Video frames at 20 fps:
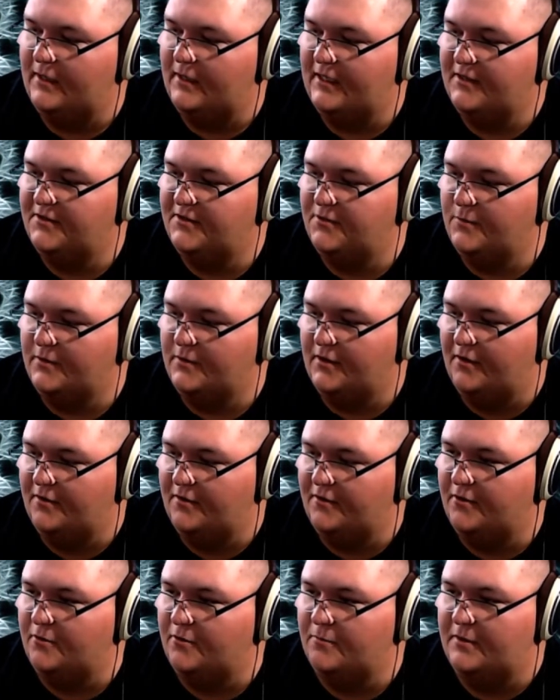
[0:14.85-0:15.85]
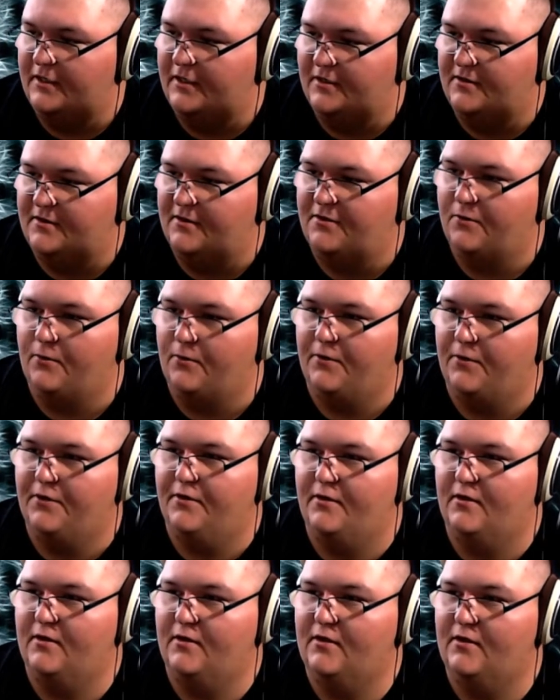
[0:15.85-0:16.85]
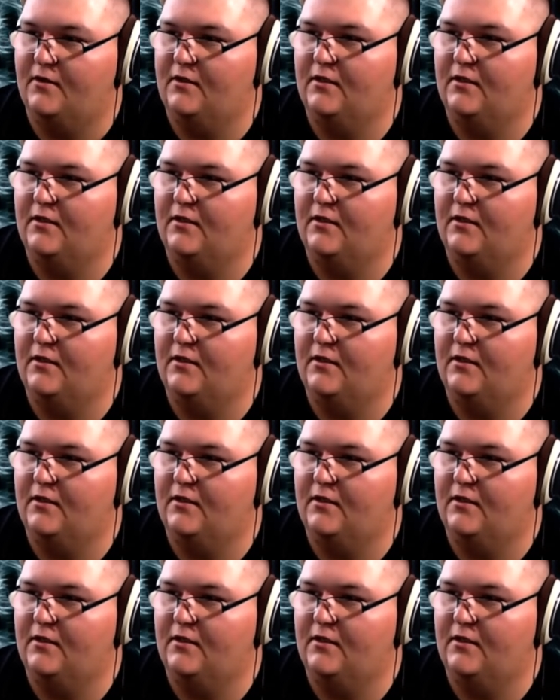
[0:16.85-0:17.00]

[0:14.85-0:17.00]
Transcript: back to another OBS tutorial.